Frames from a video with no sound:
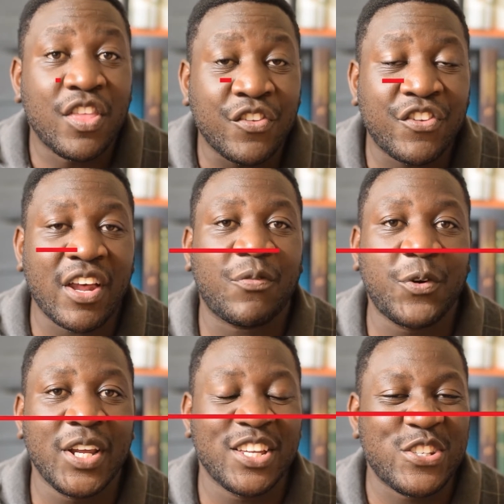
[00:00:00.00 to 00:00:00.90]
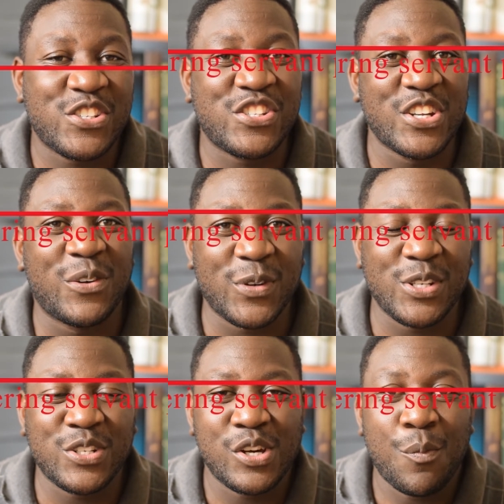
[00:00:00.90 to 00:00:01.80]
Suffering
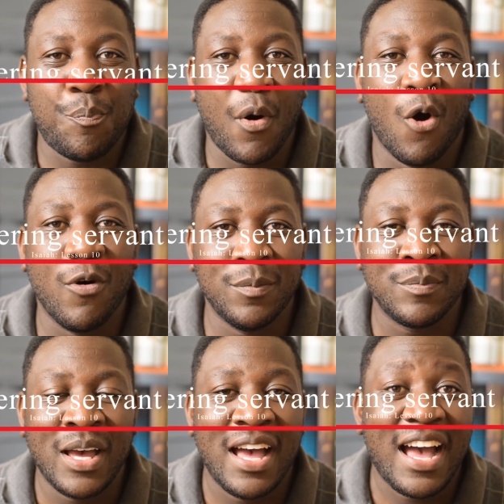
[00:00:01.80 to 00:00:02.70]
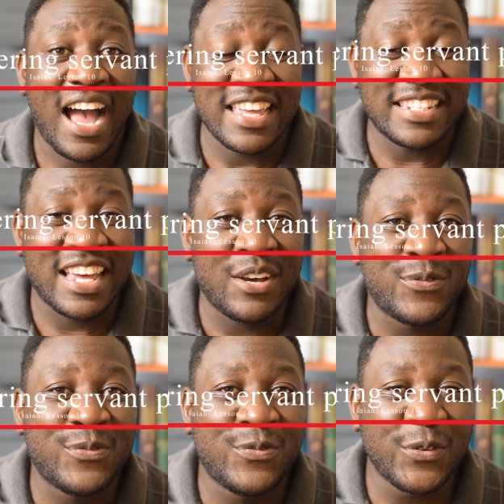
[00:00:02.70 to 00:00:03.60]
Servant poem. Isaiah
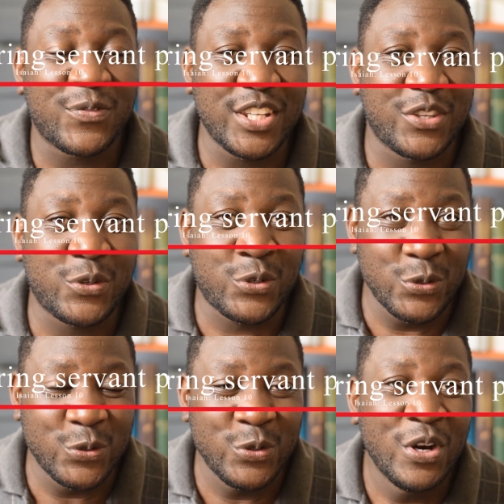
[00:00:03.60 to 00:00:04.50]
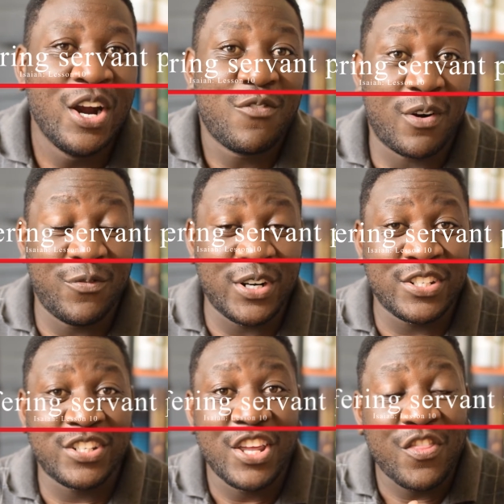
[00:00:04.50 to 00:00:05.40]
52 from
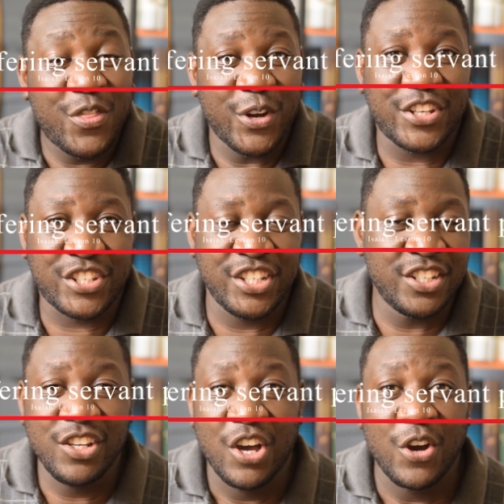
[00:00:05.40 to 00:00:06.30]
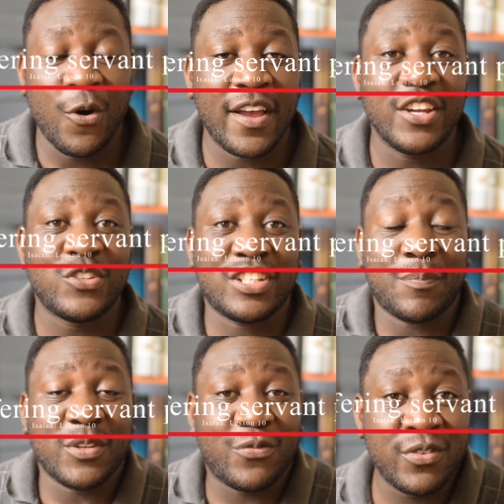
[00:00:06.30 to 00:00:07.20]
verse 13 going into
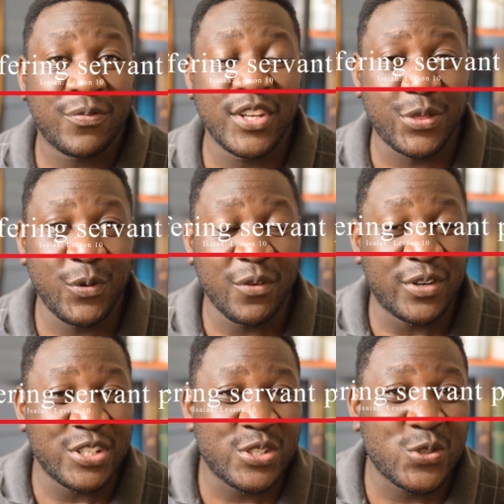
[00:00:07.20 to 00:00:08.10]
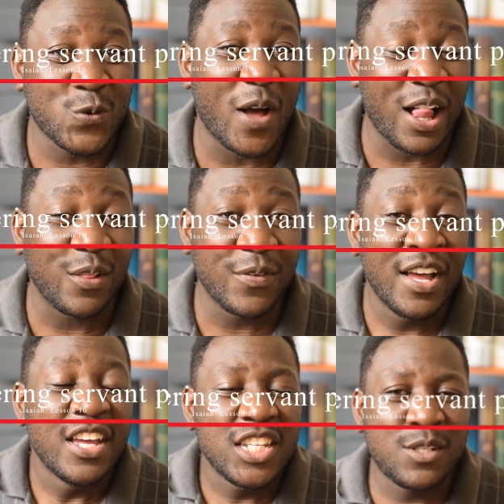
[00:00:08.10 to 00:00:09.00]
chapter 53 verse
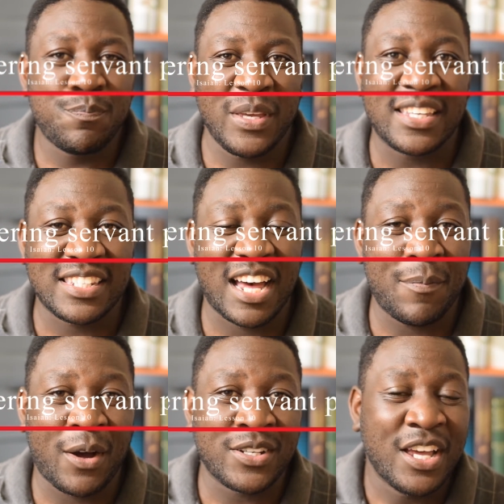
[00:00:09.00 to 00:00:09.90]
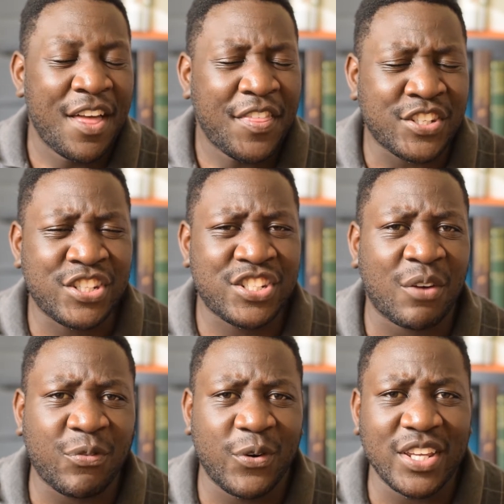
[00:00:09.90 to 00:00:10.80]
12 speaks about the
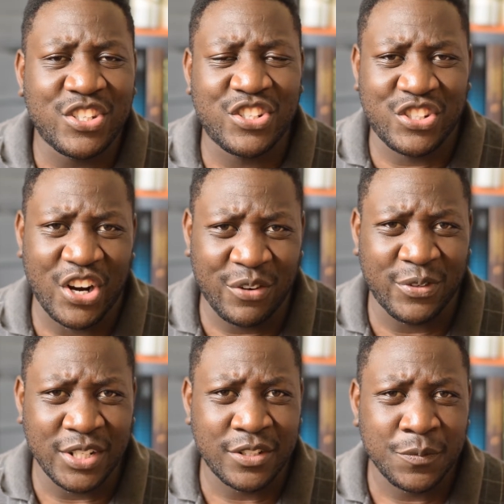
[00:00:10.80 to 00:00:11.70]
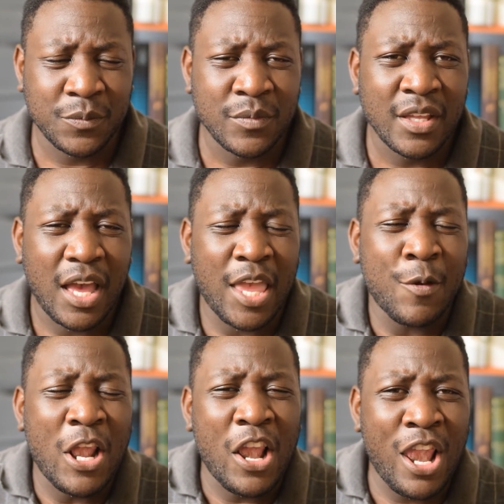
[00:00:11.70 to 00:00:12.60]
suffering servant. A
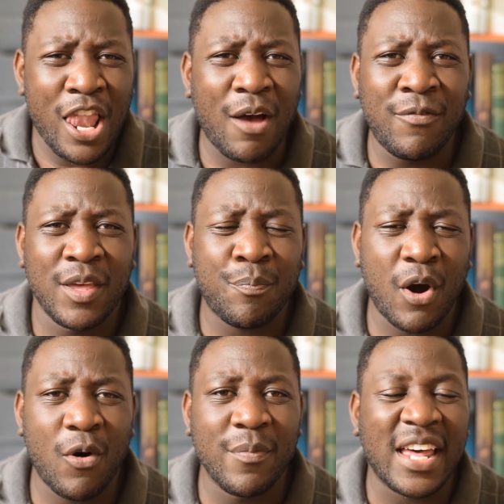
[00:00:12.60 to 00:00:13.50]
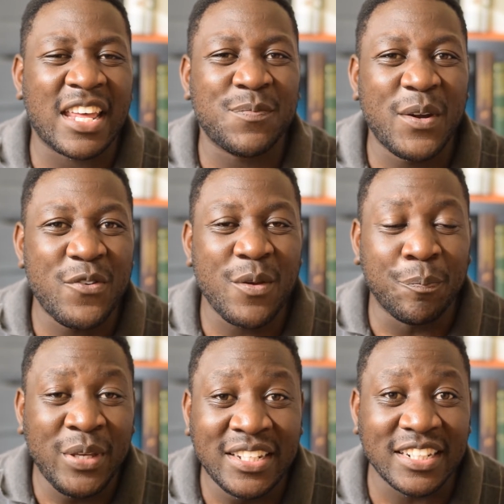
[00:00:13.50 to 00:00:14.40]
lovely poem that has been
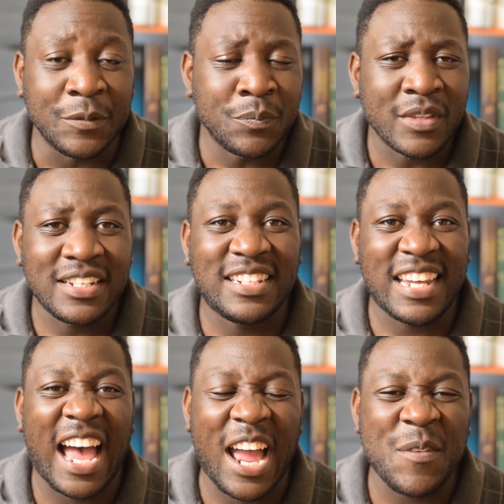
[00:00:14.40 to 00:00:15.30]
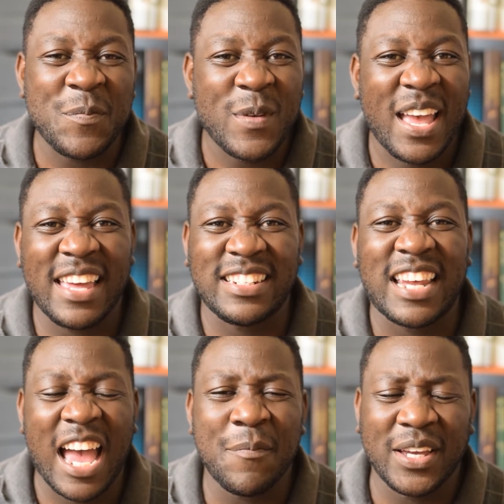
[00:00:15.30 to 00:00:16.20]
repeated time and
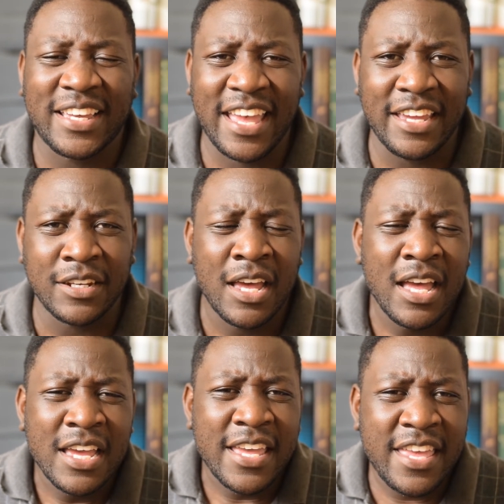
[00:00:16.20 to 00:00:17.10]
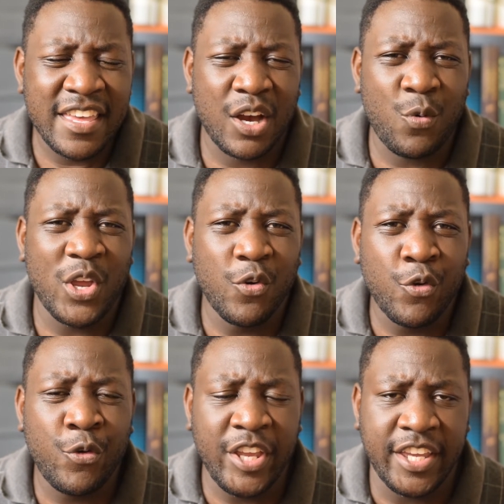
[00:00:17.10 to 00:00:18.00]
time again. Here we
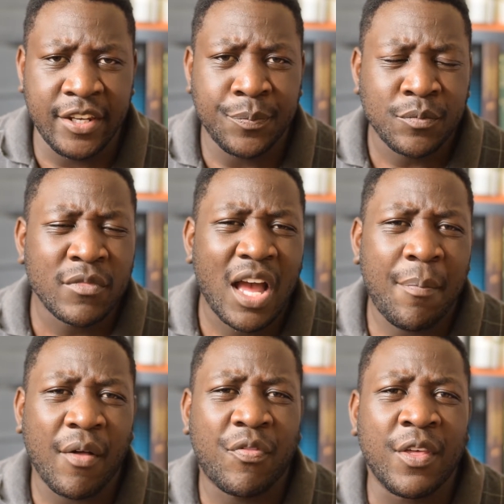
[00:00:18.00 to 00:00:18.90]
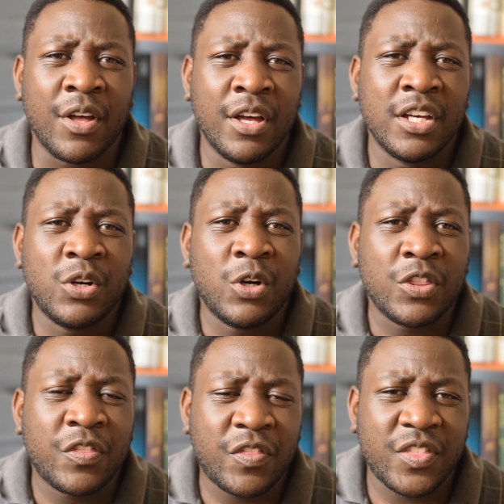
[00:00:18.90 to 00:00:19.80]
read about the
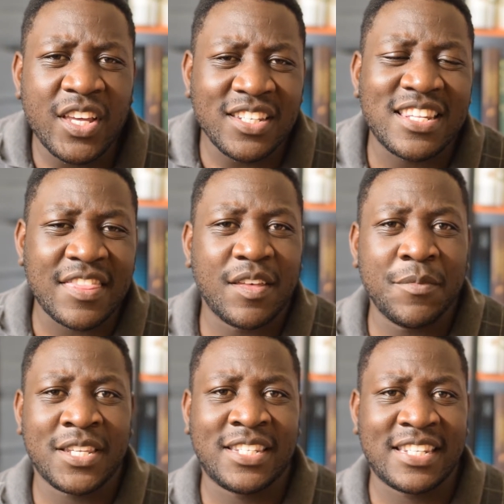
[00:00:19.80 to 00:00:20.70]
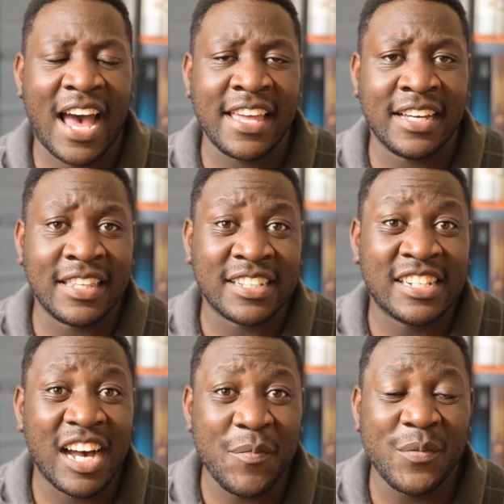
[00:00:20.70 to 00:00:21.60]
things that the Messiah, the
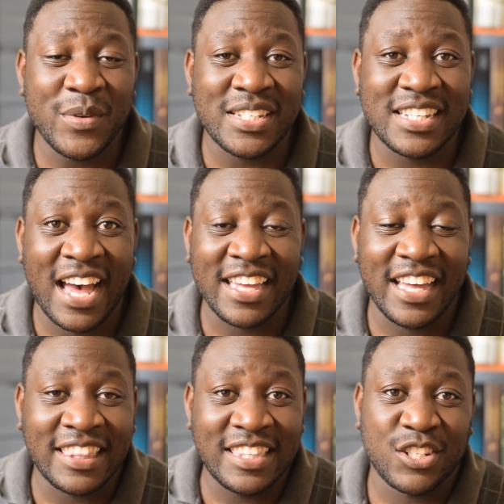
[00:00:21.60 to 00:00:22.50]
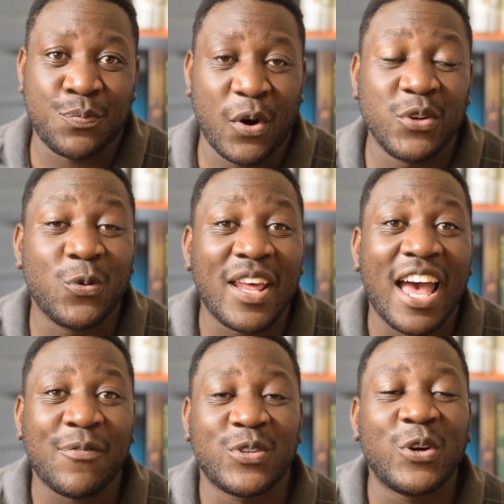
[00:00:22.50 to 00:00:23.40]
coming Messiah at this point would
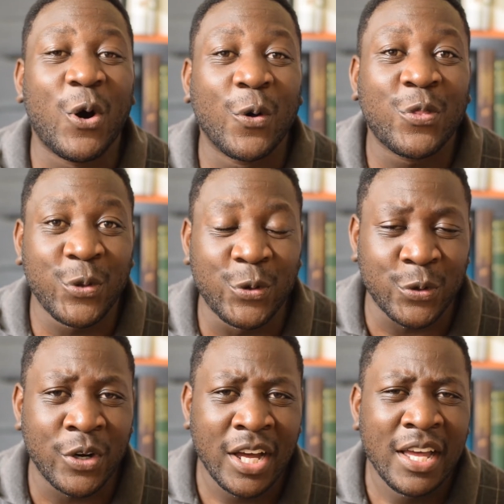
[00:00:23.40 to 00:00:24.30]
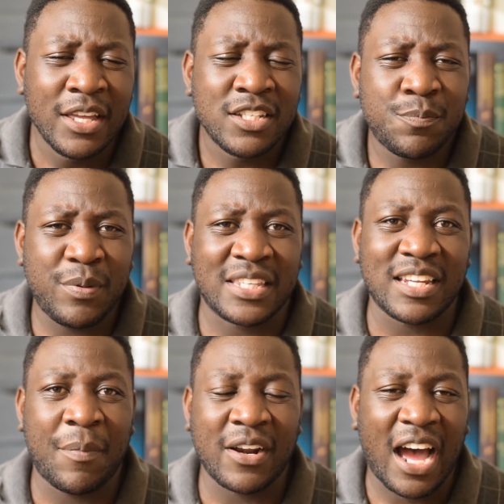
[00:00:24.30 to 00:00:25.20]
have to go through. Speaks
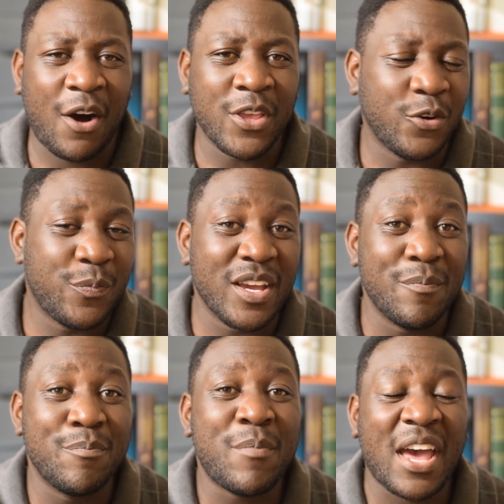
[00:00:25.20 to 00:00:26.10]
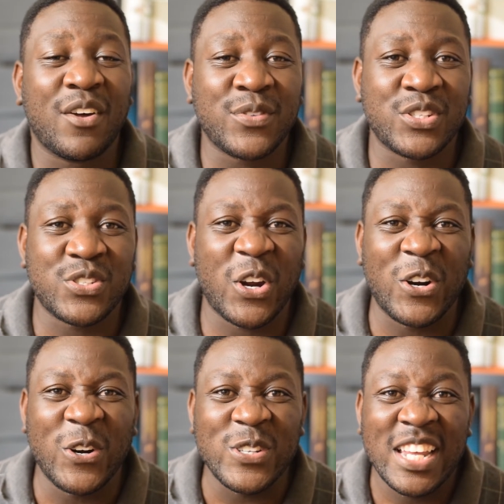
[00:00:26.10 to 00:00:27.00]
about how he would be a man of
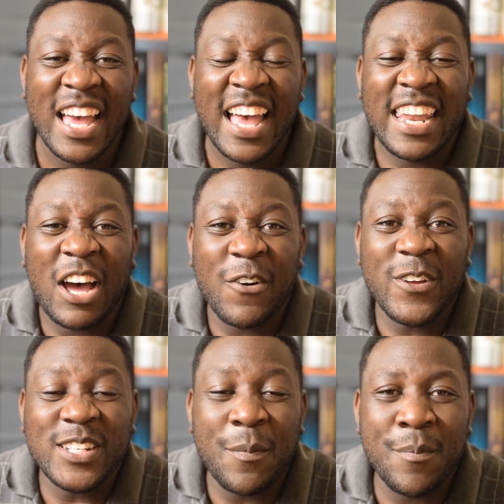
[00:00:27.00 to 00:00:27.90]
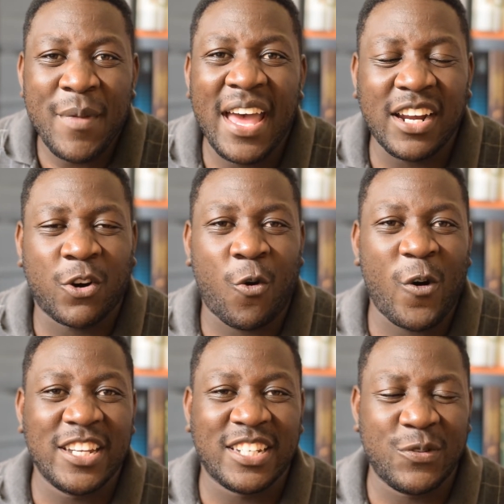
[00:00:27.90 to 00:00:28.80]
sorrows and how he was a man
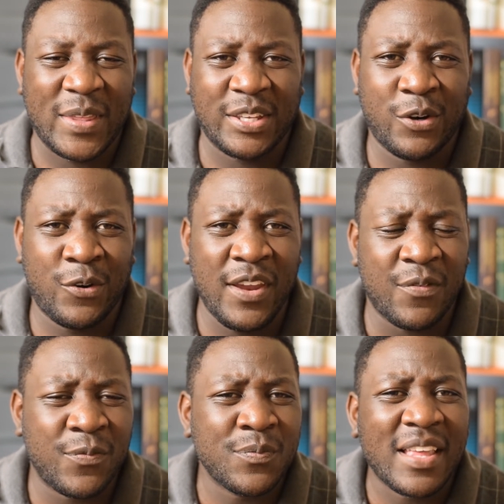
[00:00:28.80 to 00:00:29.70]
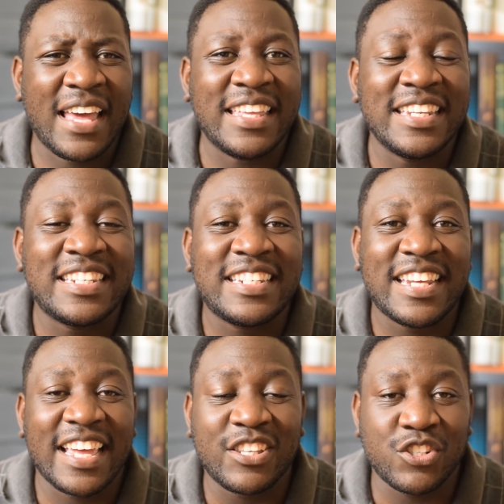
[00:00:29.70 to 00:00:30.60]
acquainted with grief, and he
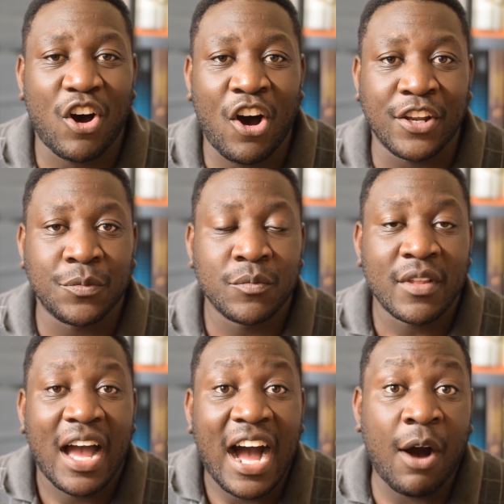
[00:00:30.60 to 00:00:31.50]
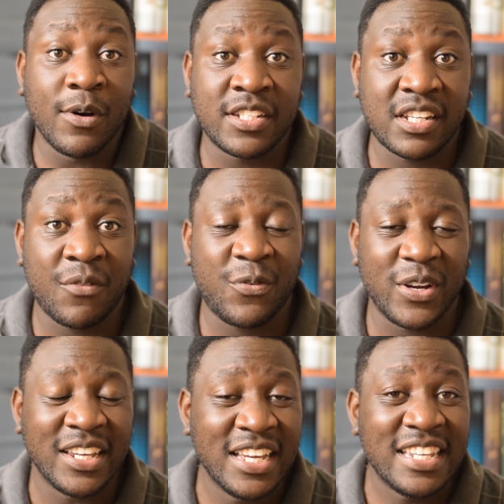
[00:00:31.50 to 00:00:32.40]
takes on our suffering.